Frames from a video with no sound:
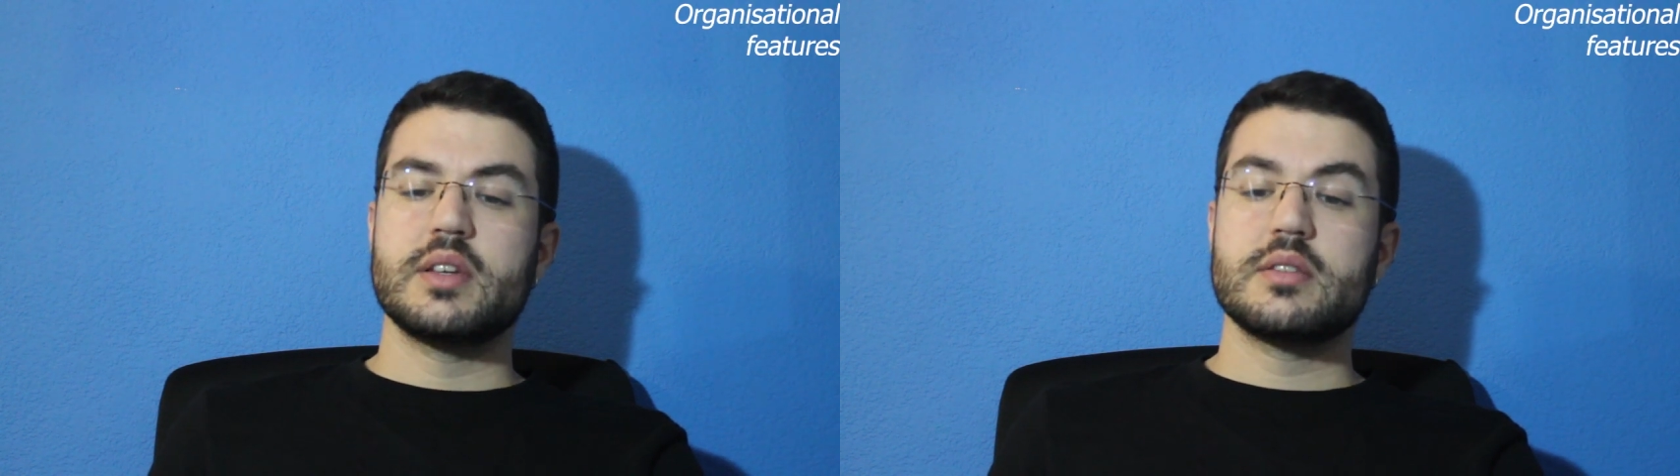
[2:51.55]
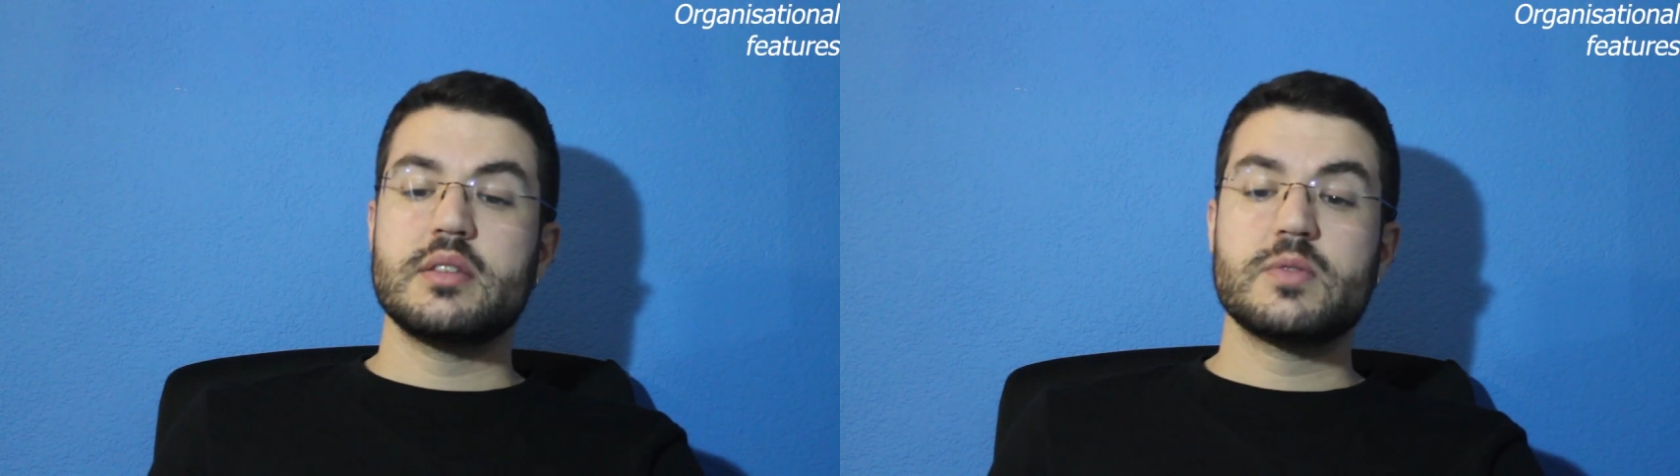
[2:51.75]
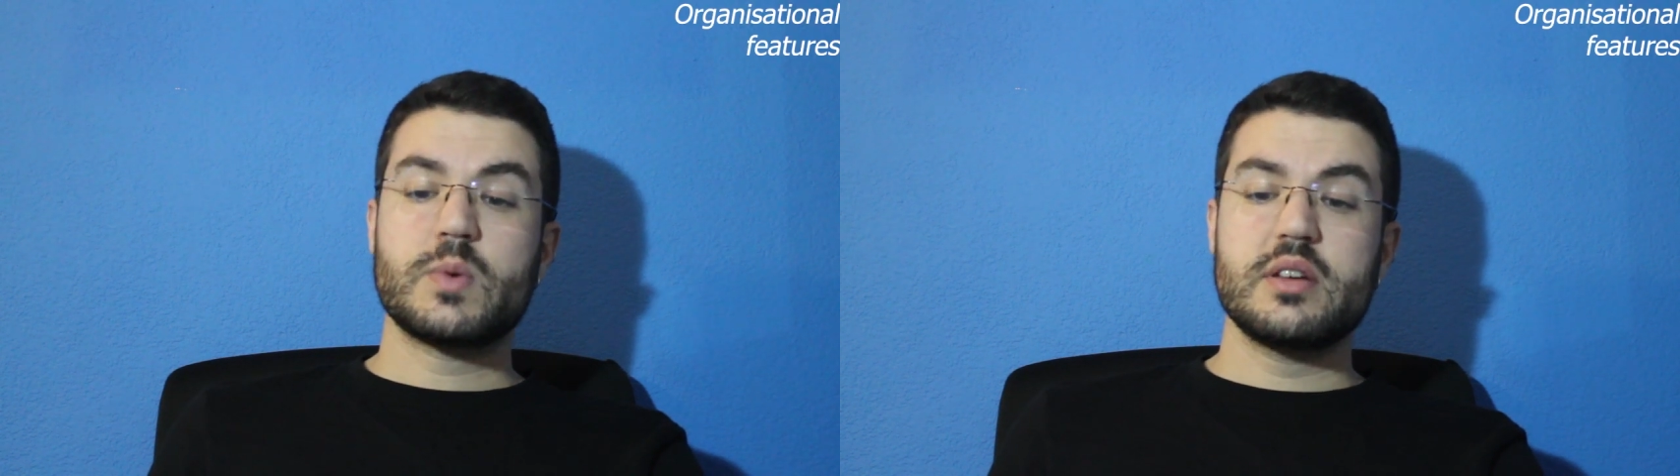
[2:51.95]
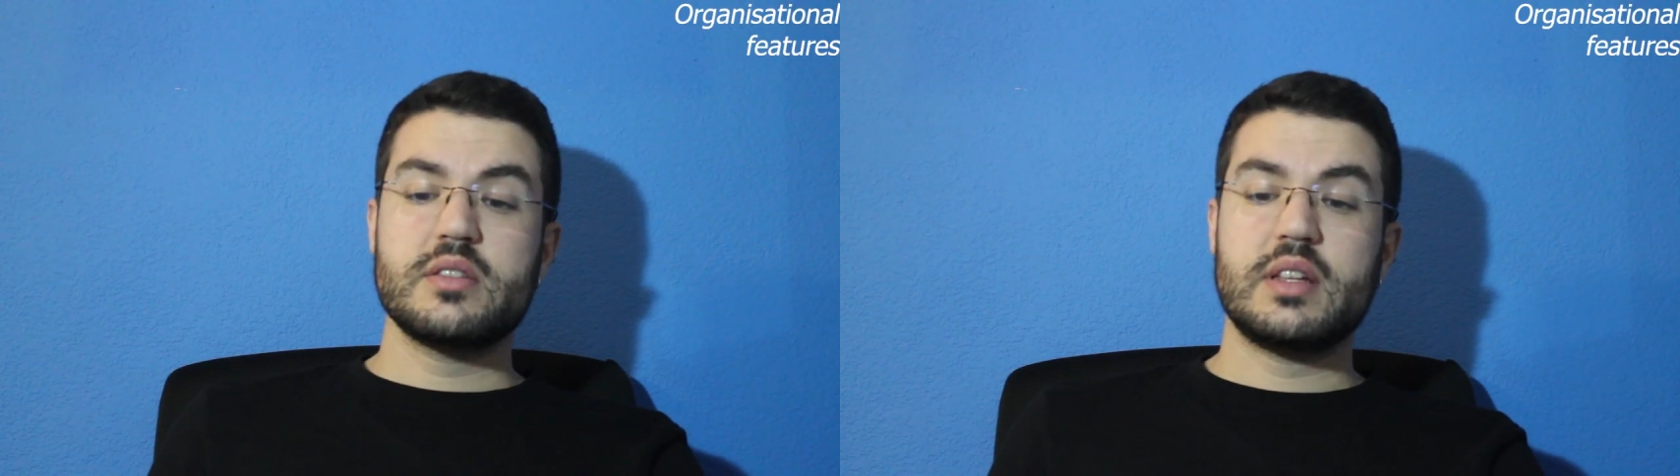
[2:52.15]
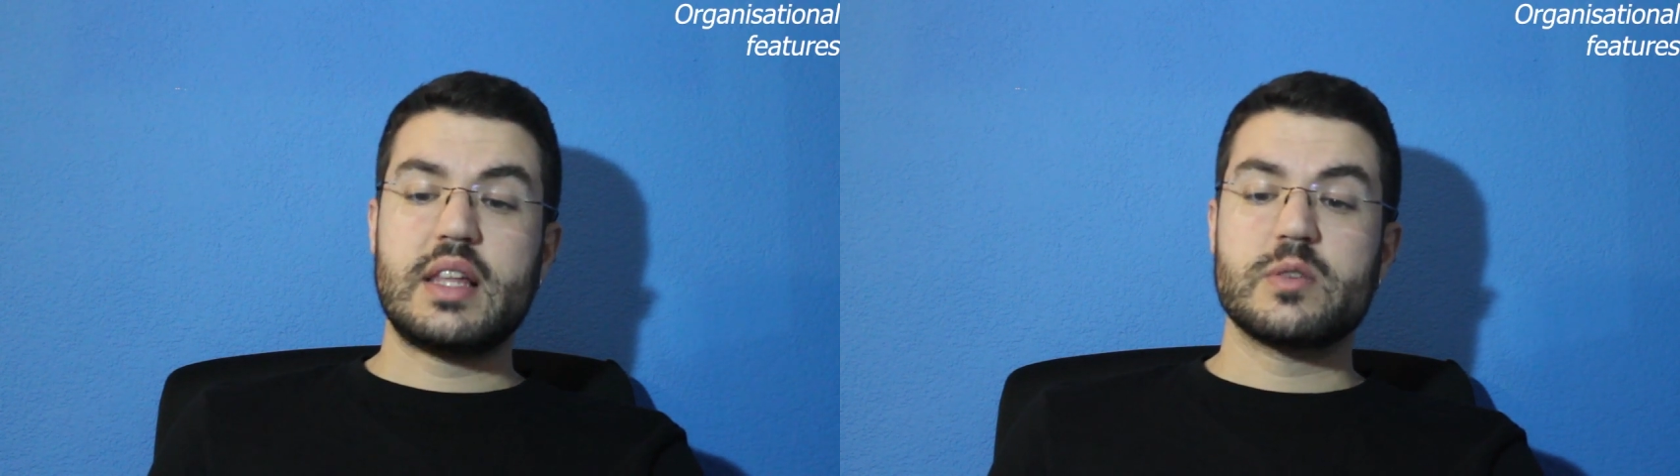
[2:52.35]
Since
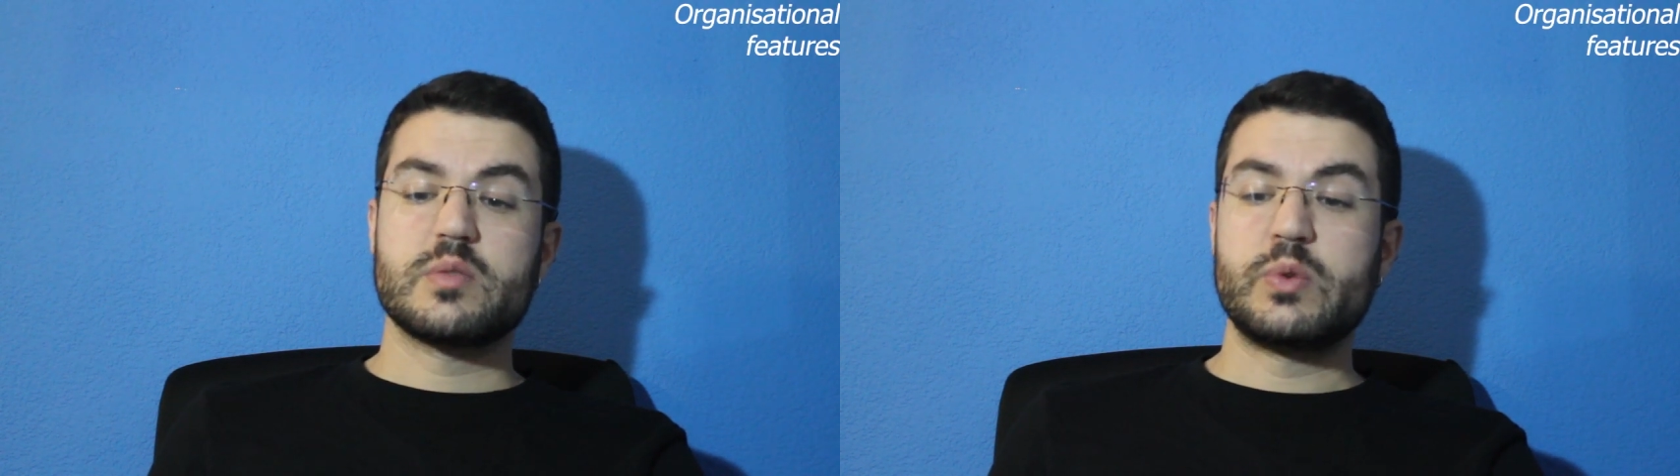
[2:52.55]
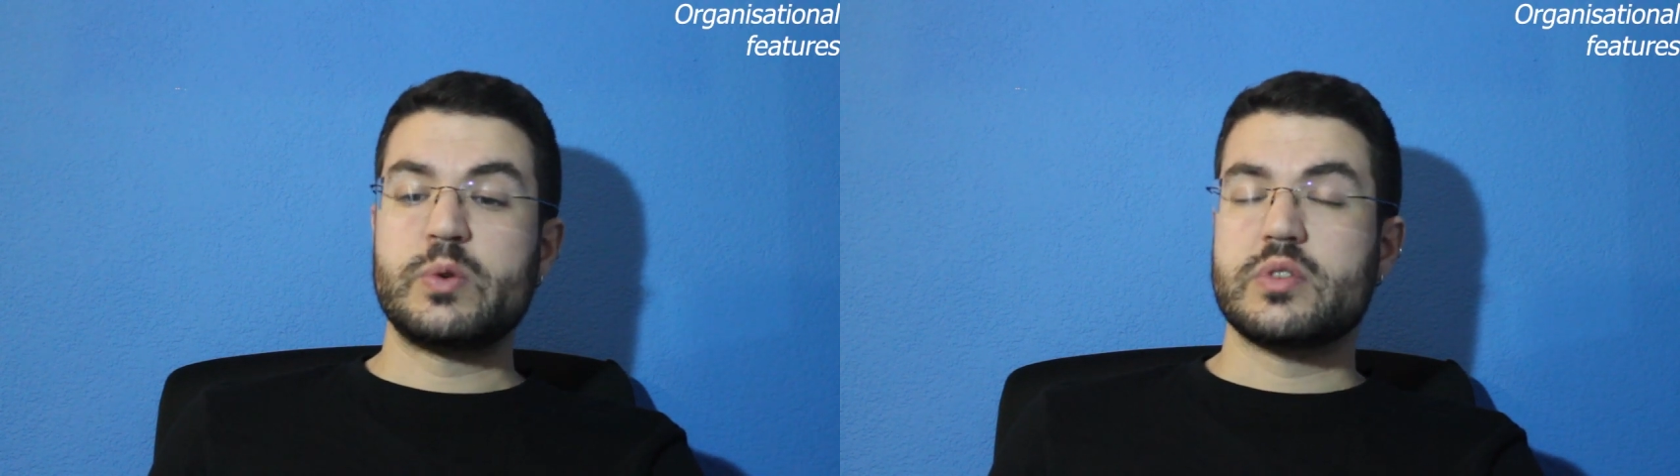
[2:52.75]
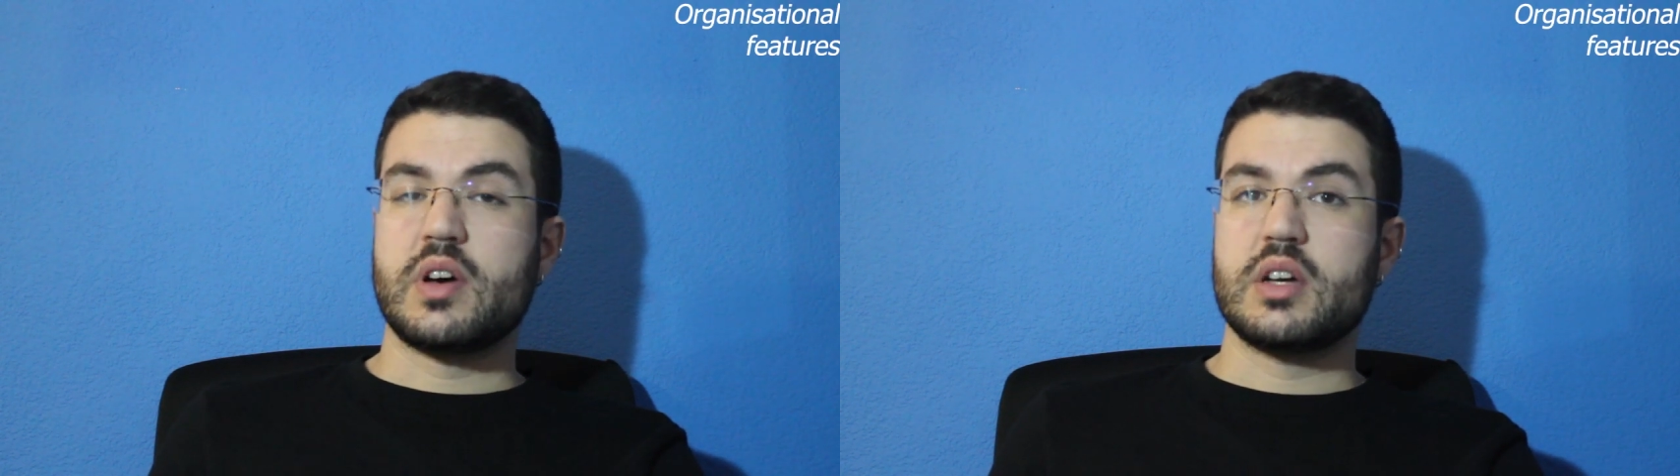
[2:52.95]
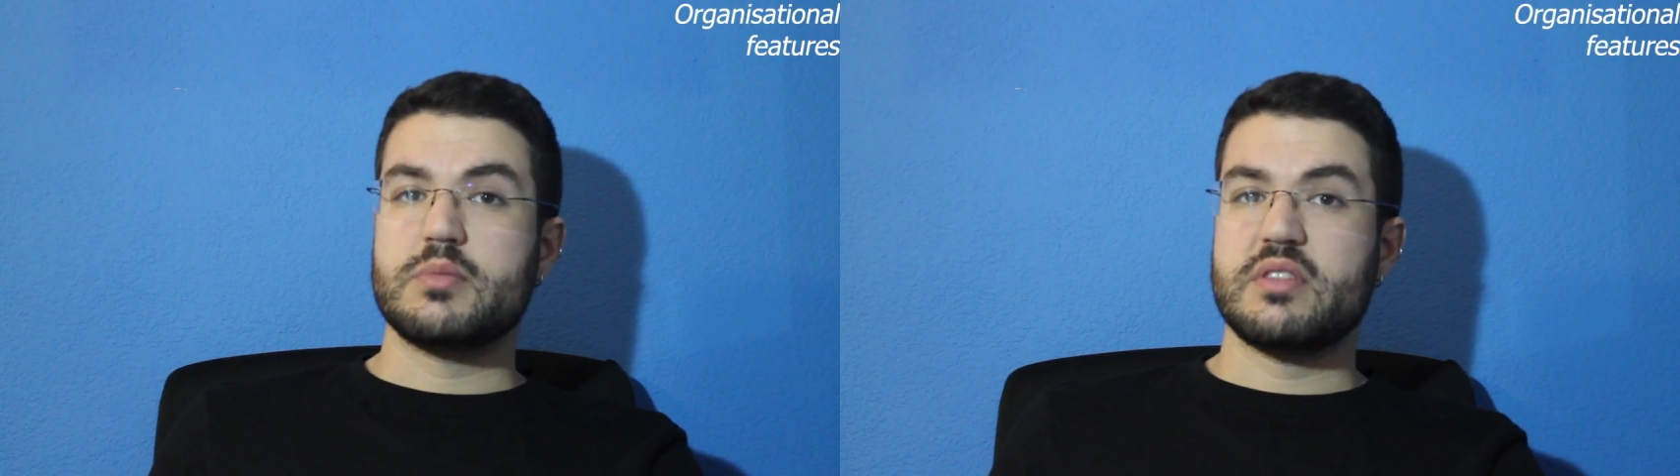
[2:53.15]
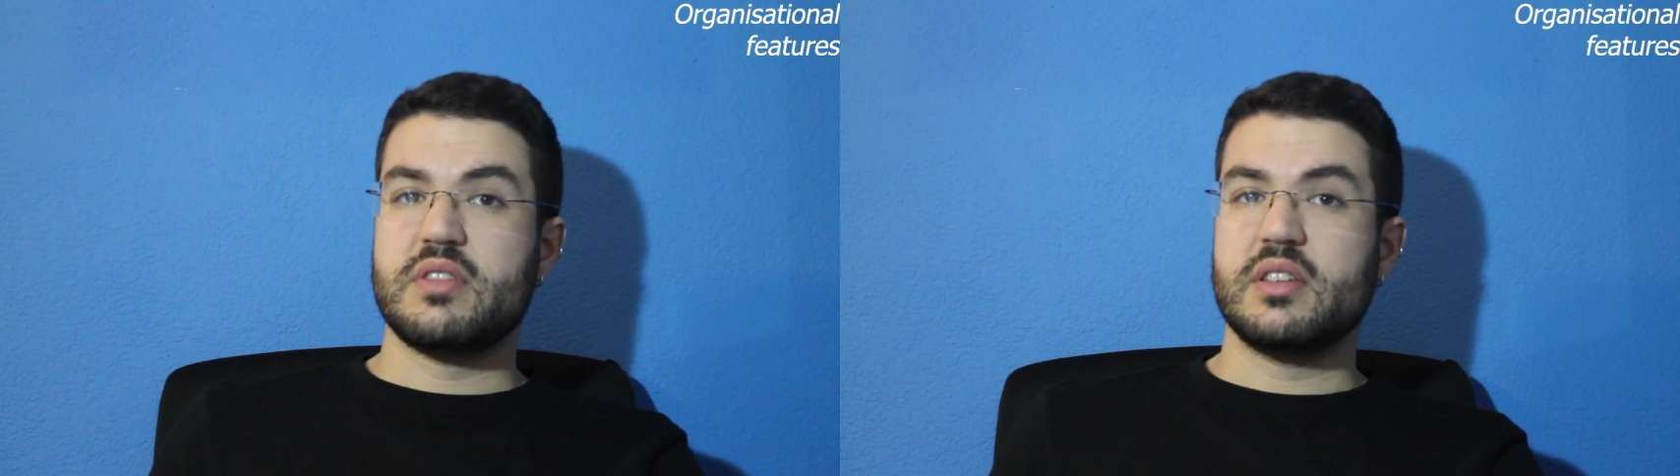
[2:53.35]
writing allows more time
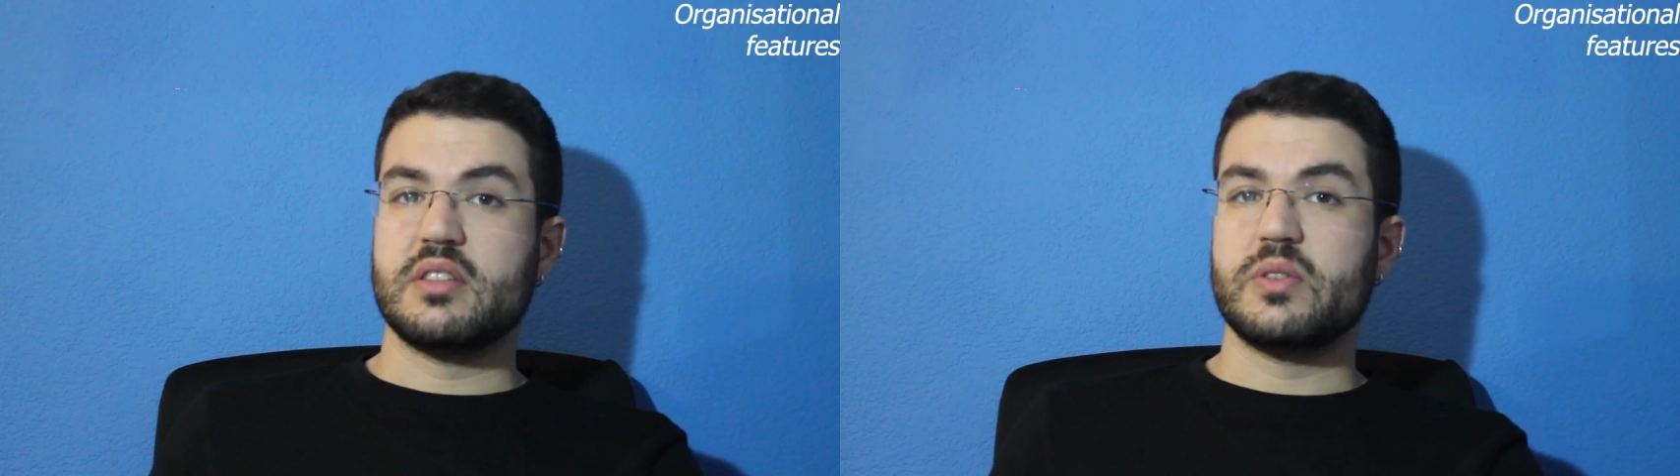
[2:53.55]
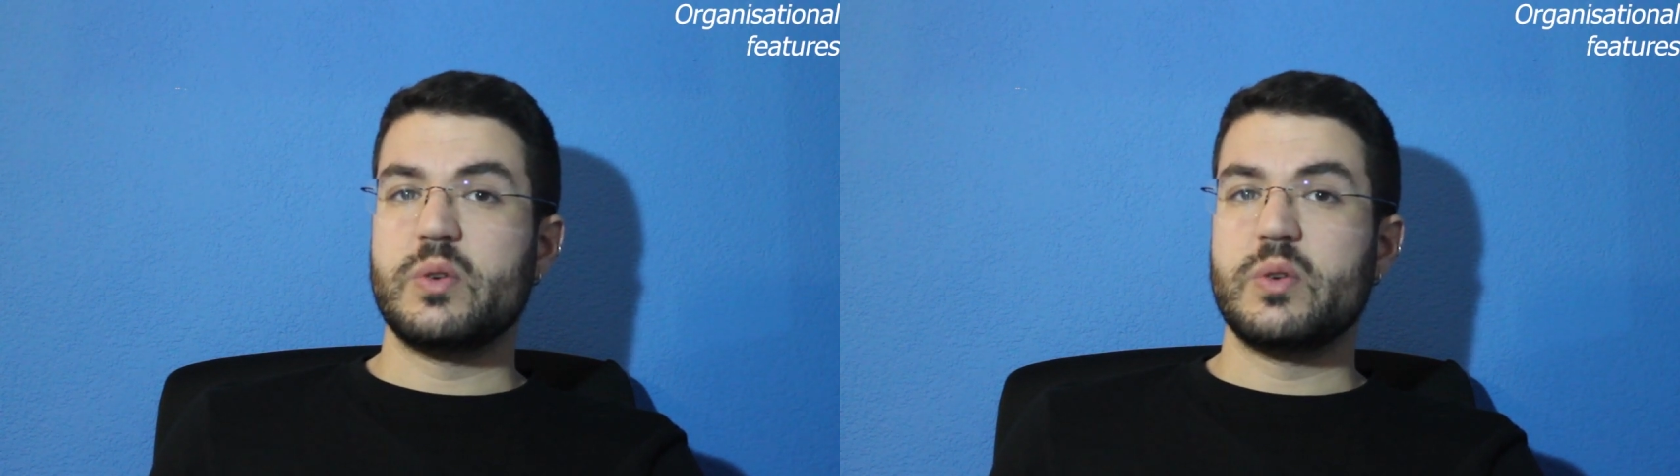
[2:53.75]
to think and